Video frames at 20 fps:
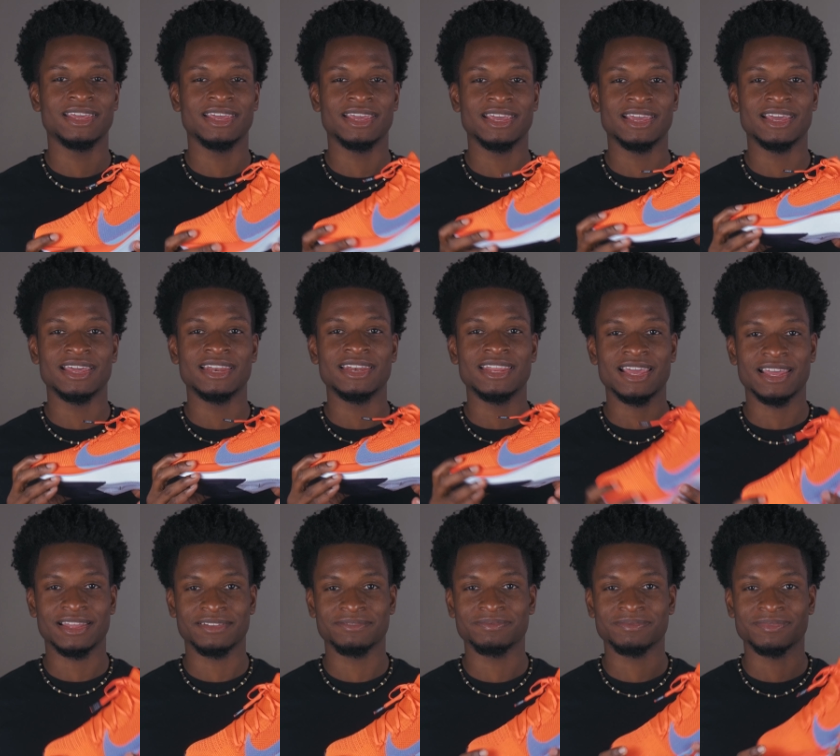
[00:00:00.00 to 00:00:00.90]
And yeah,
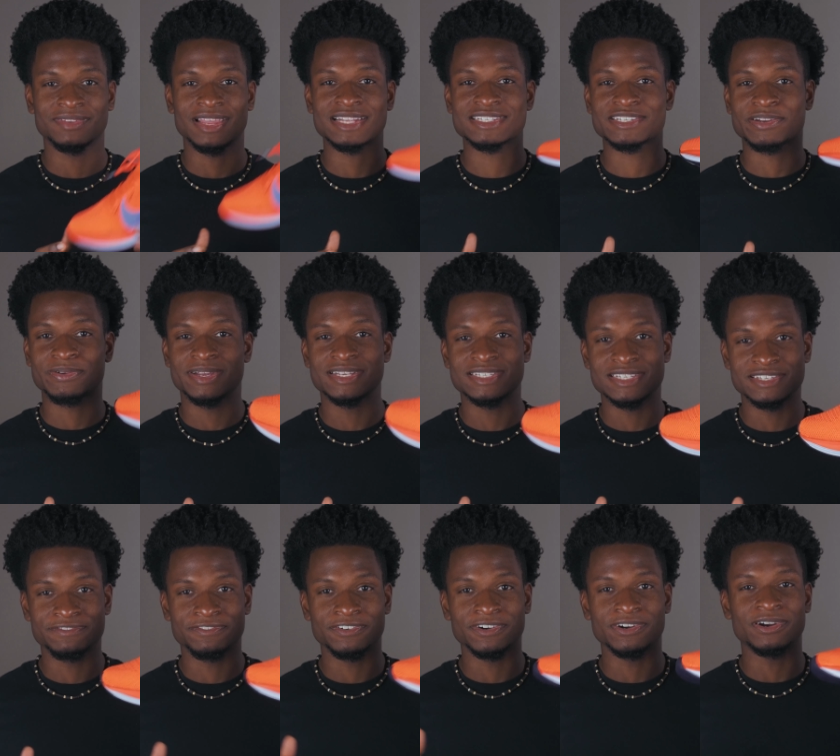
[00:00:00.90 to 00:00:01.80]
that's crazy
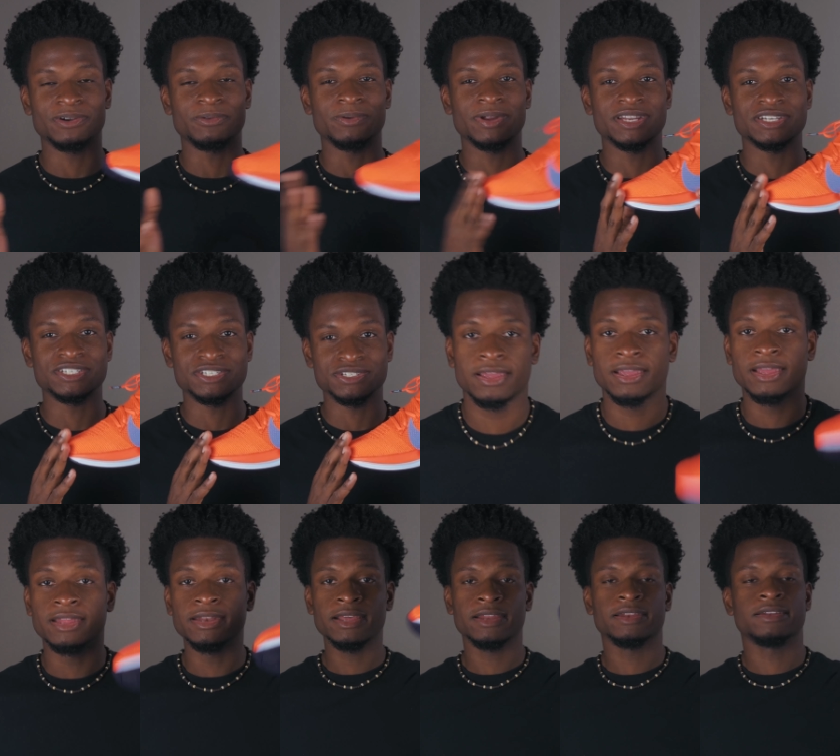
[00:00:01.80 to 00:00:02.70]
for a running shoe.
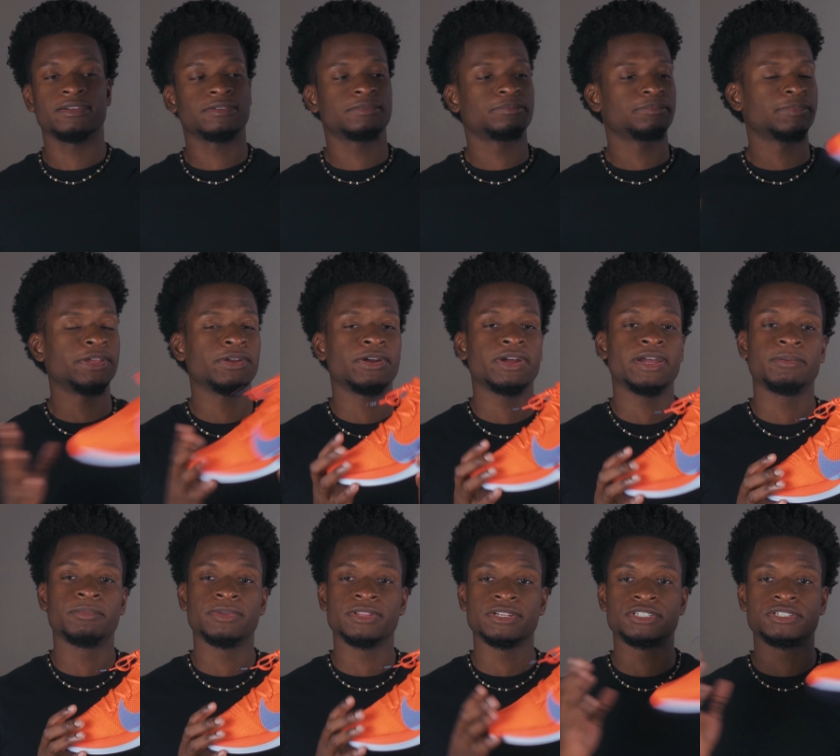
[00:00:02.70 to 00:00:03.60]
And yet, here I
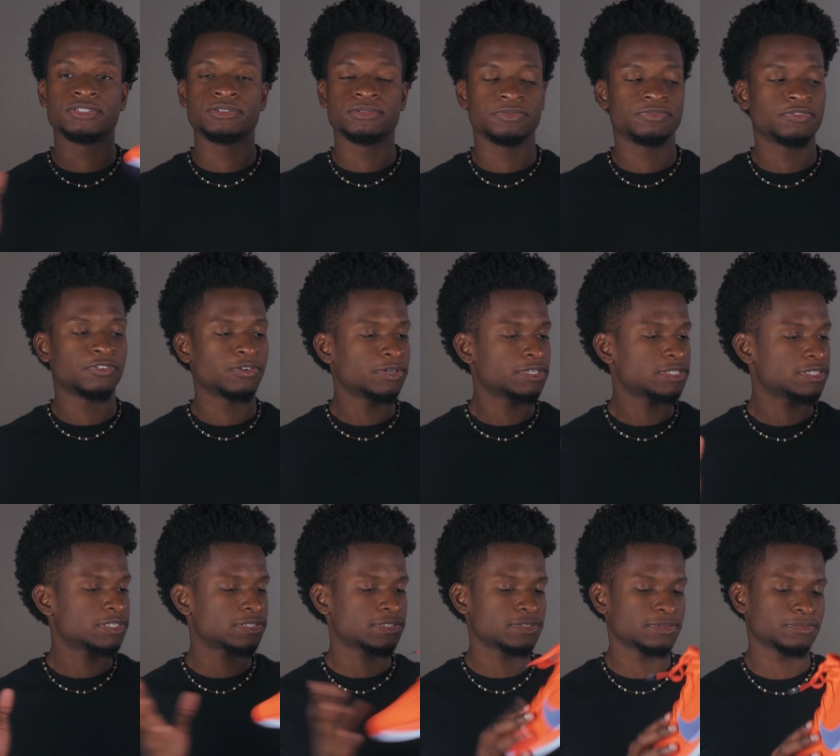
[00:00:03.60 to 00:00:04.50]
am with the shoe, of
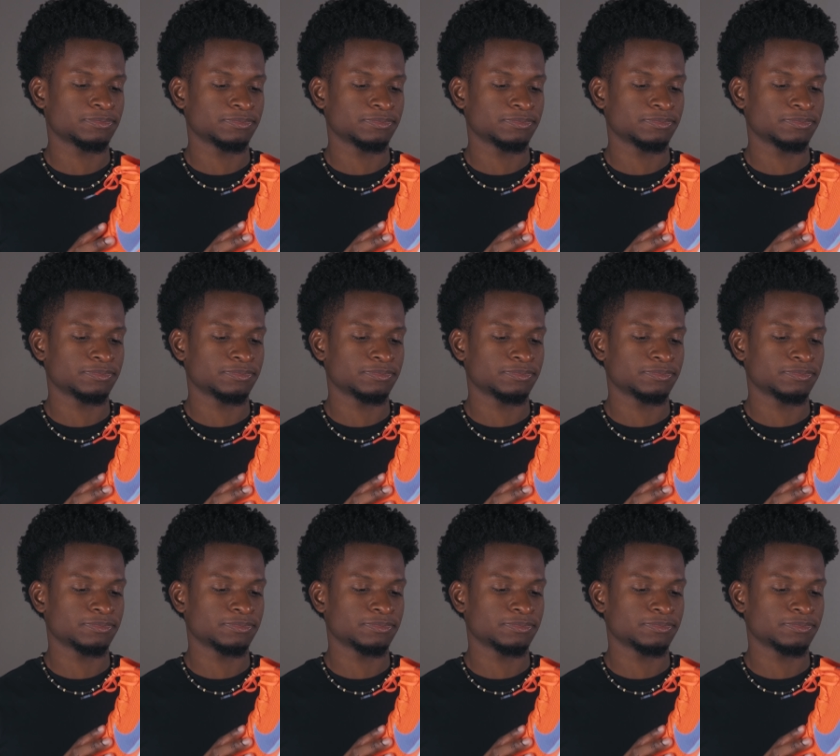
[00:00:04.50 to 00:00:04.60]
course.